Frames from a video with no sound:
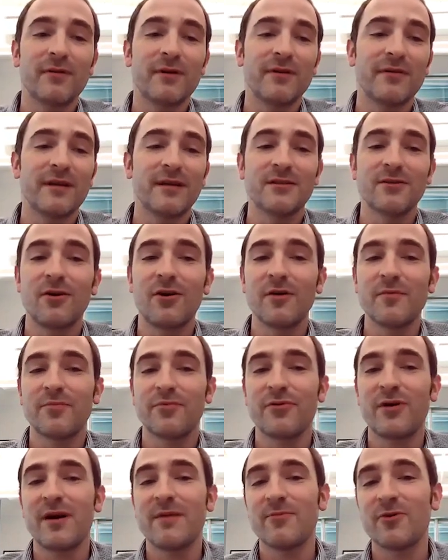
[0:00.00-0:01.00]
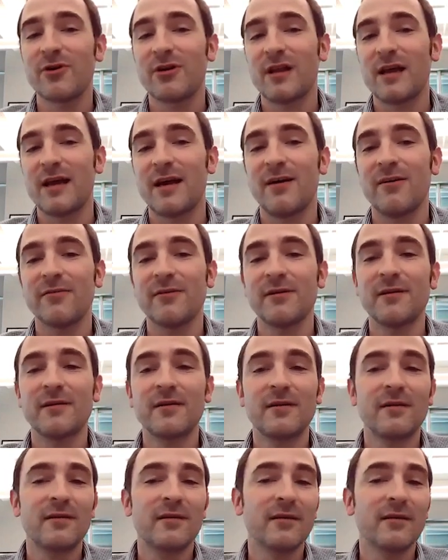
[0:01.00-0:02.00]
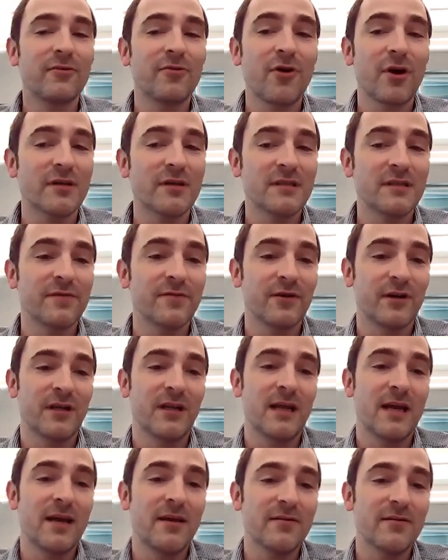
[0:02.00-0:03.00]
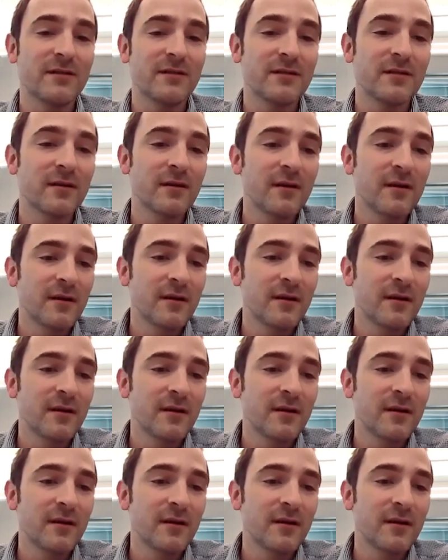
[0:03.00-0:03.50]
whether that's on-prem or cloud and across different clouds.